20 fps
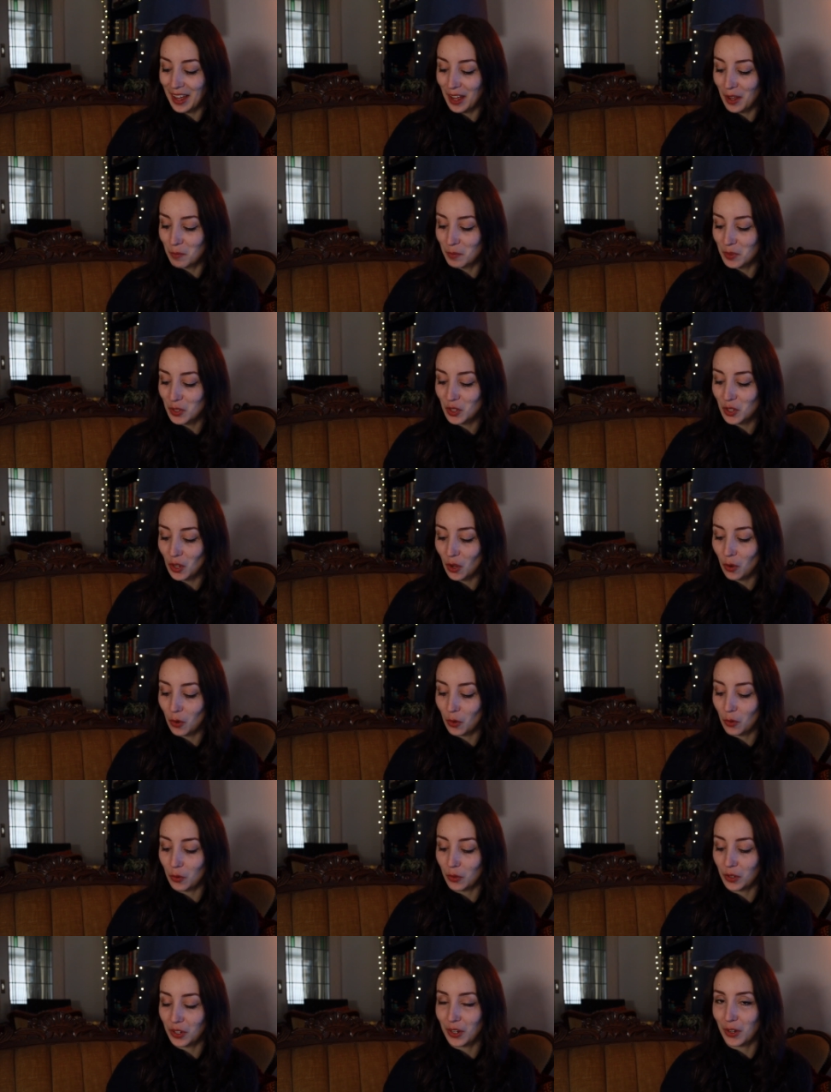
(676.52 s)
um,
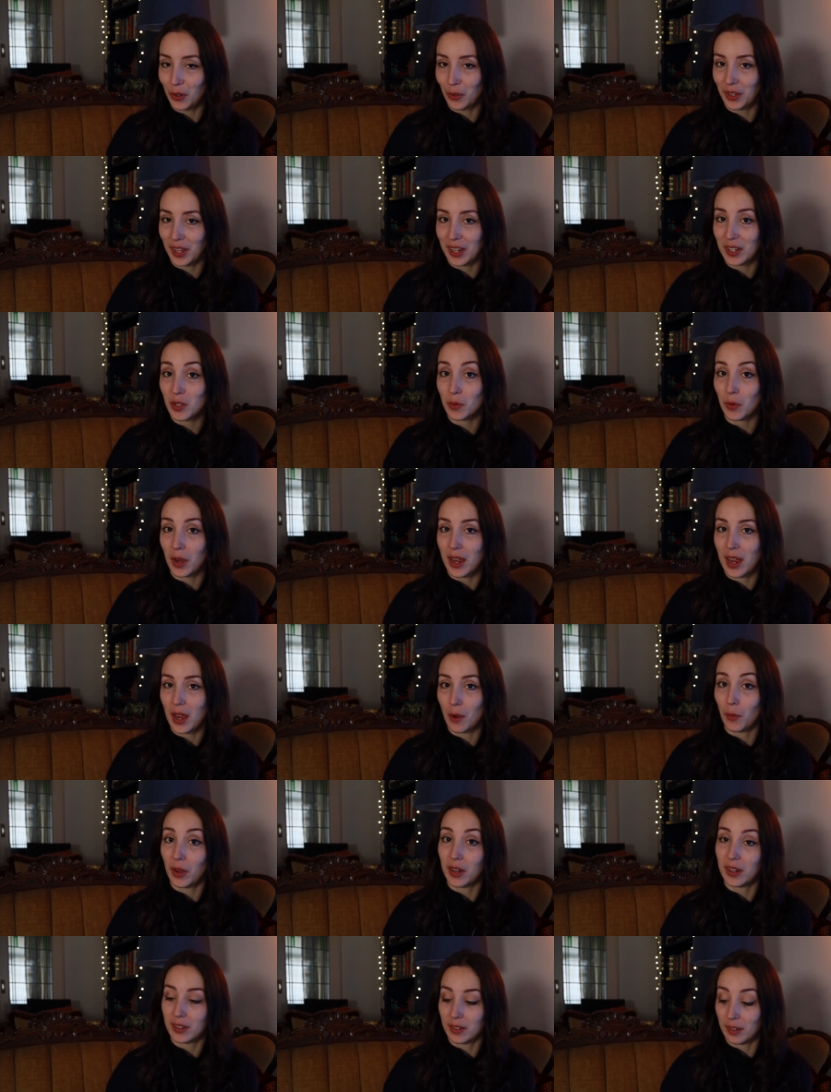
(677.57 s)
so, you know, that's why I
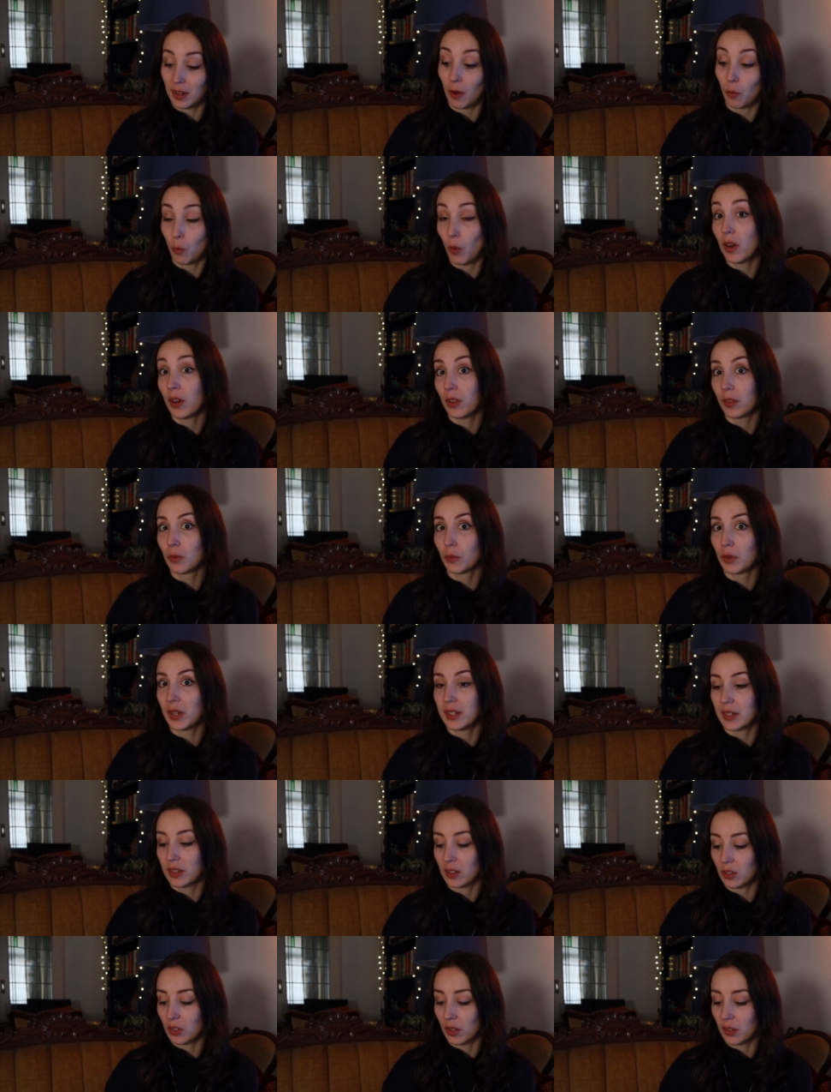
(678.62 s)
went, that one of the
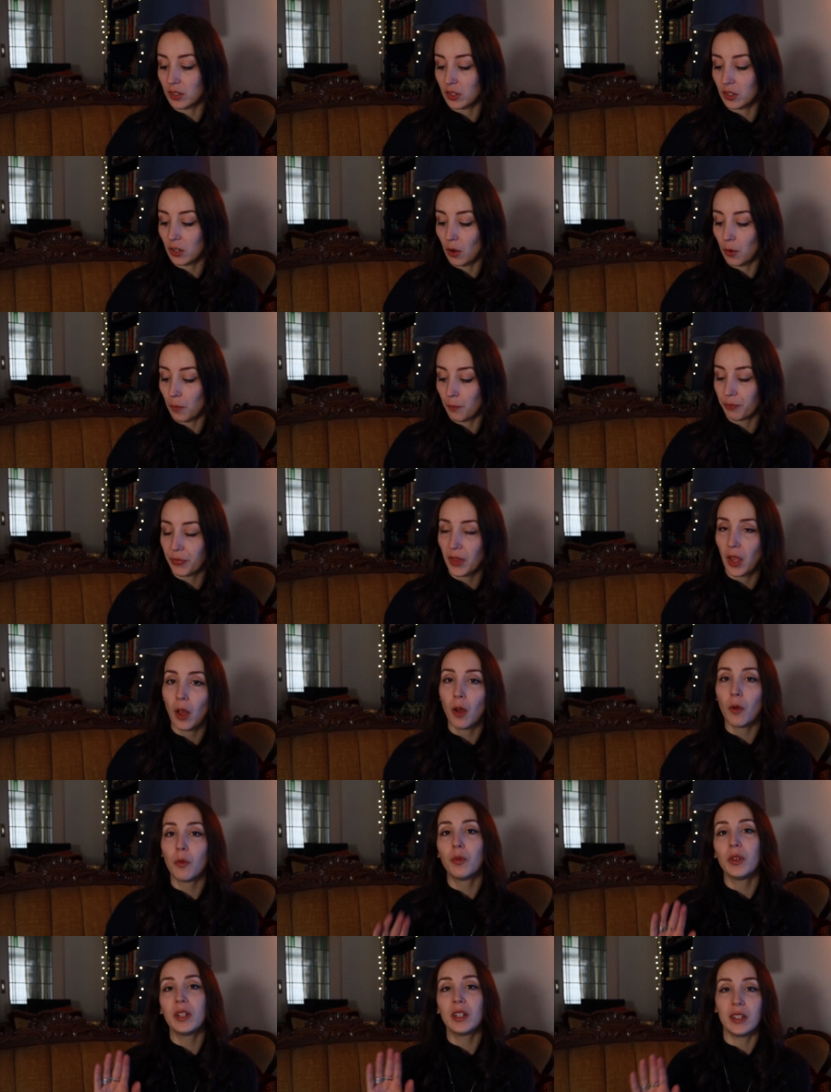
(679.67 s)
reasons also,
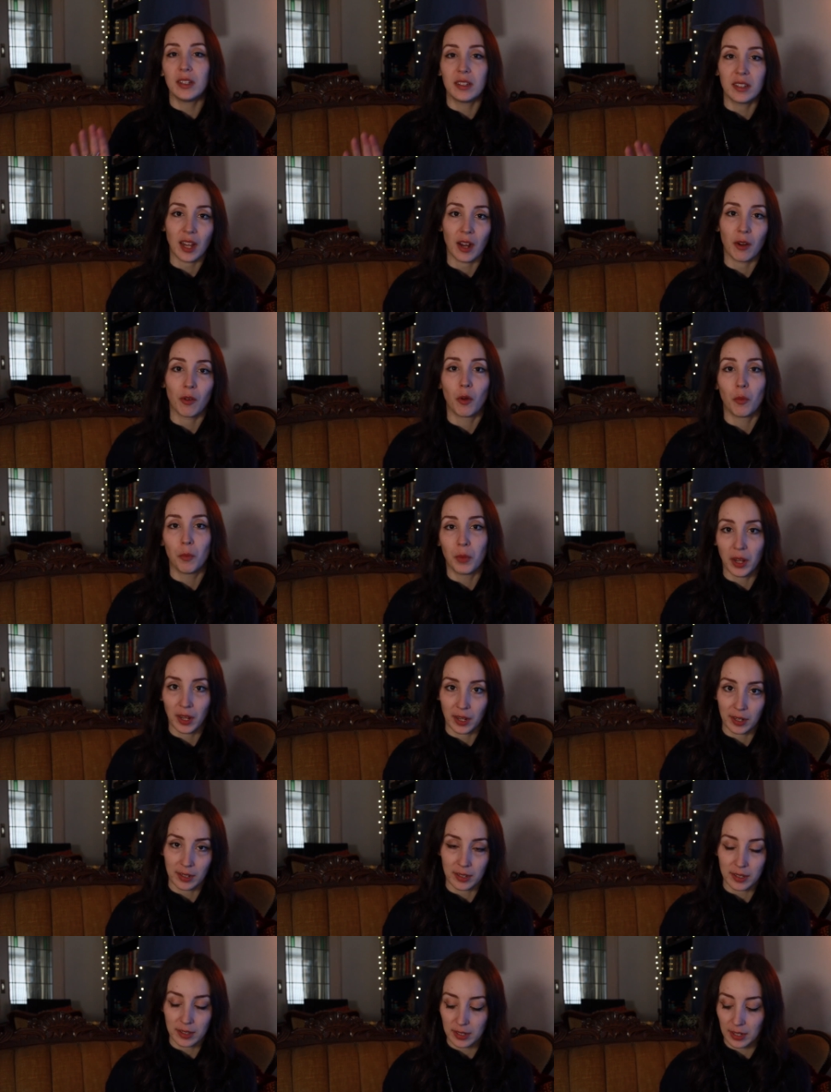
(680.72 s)
a really tarot
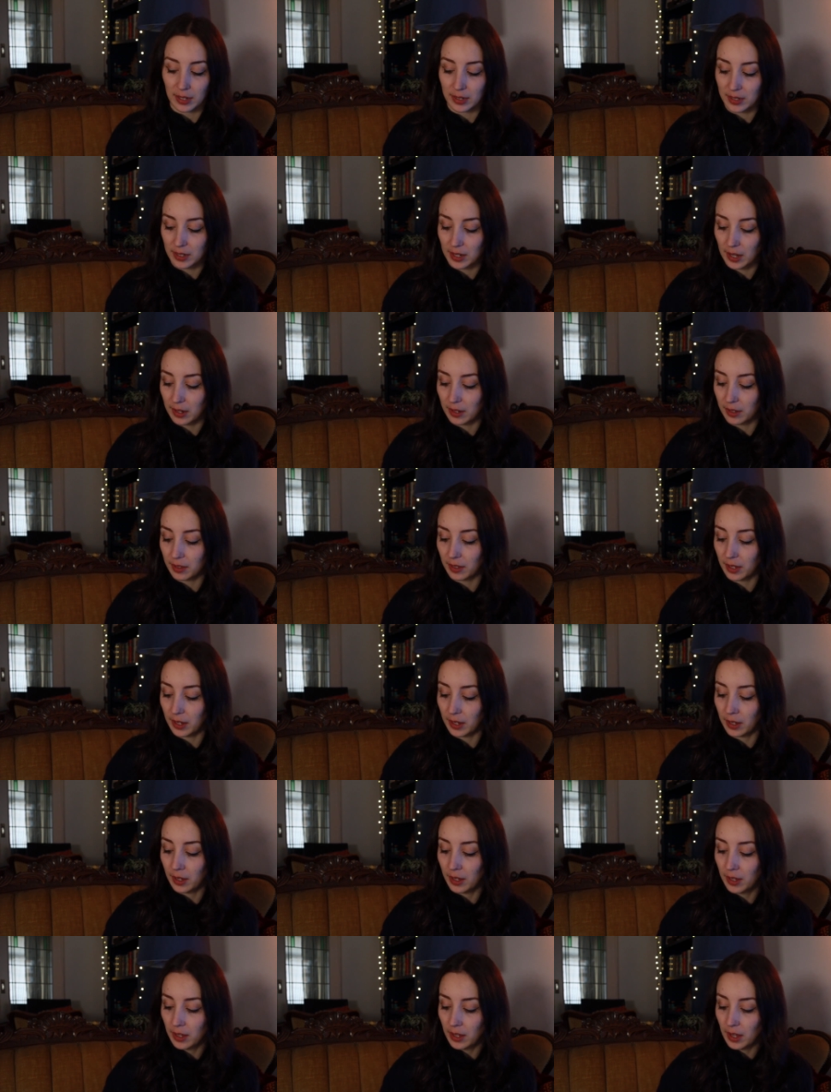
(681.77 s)
behind the scenes kind of thing
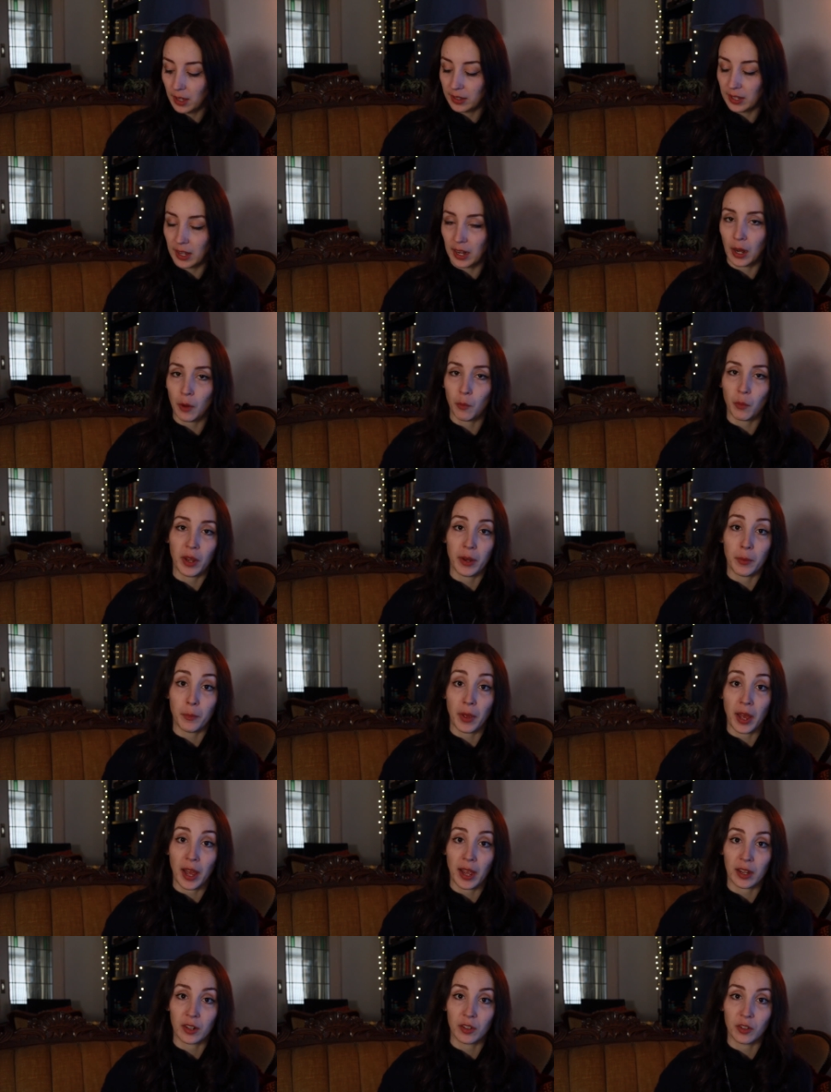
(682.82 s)
that I went
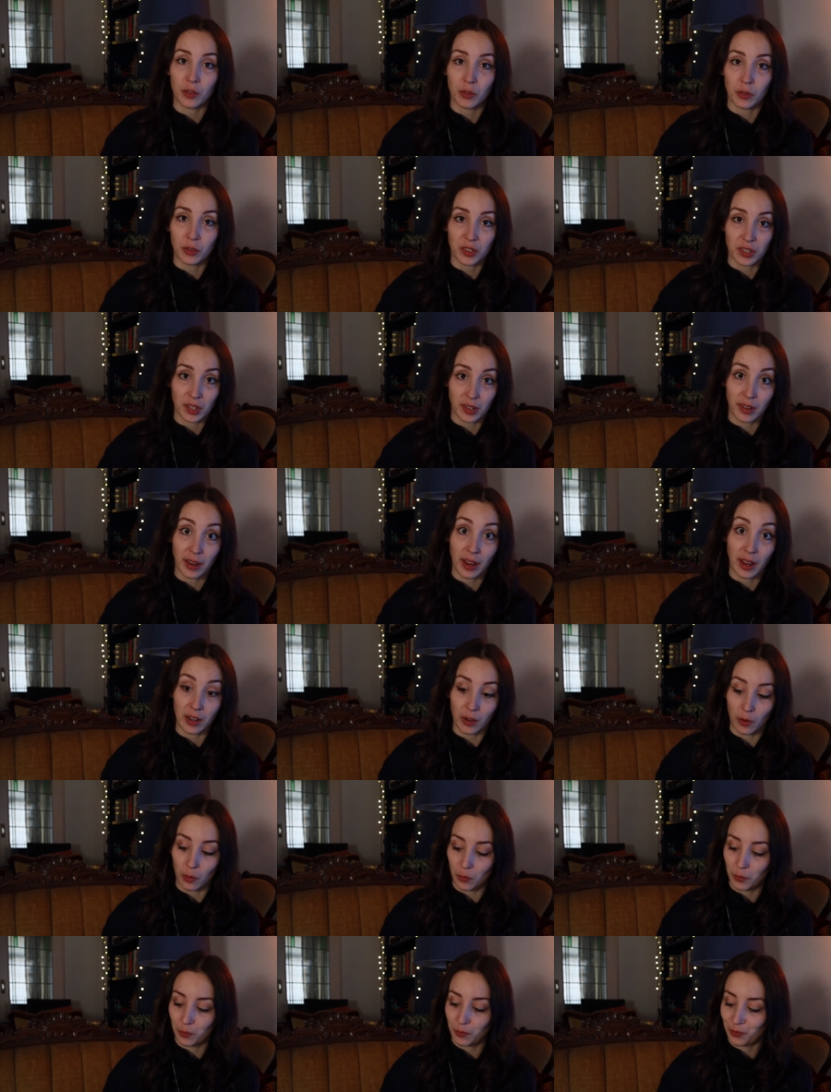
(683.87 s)
back to
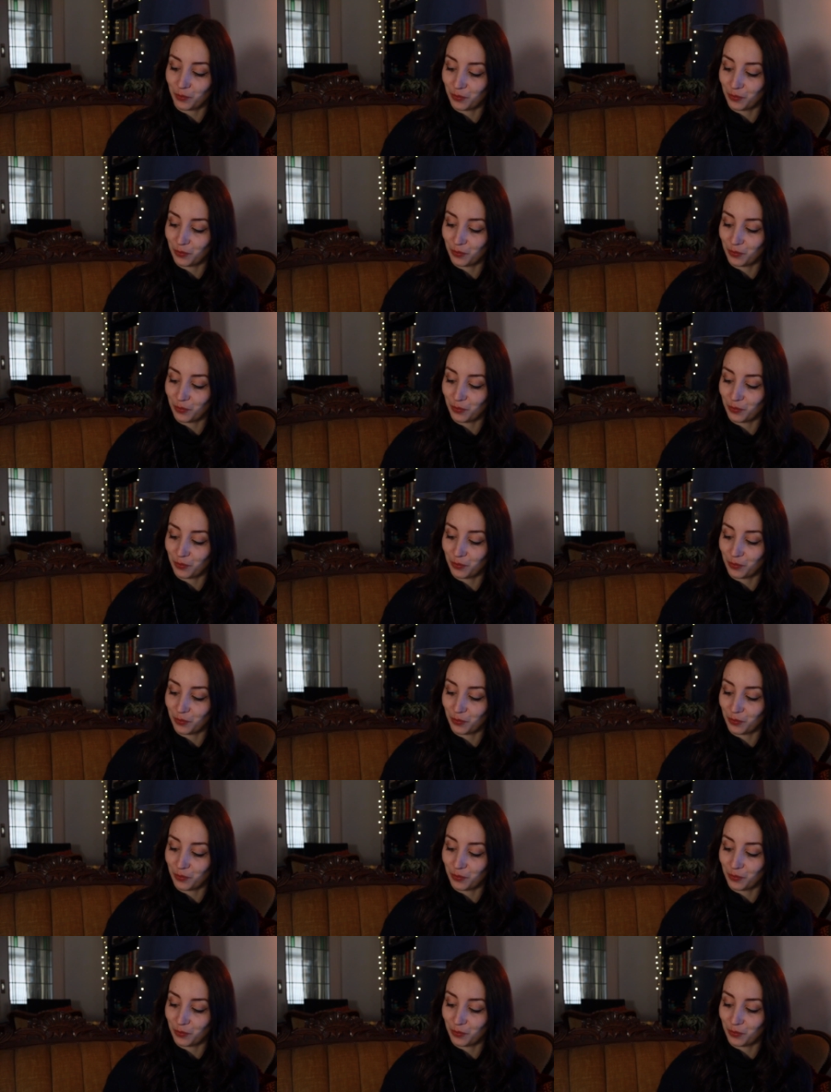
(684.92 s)
Centennial.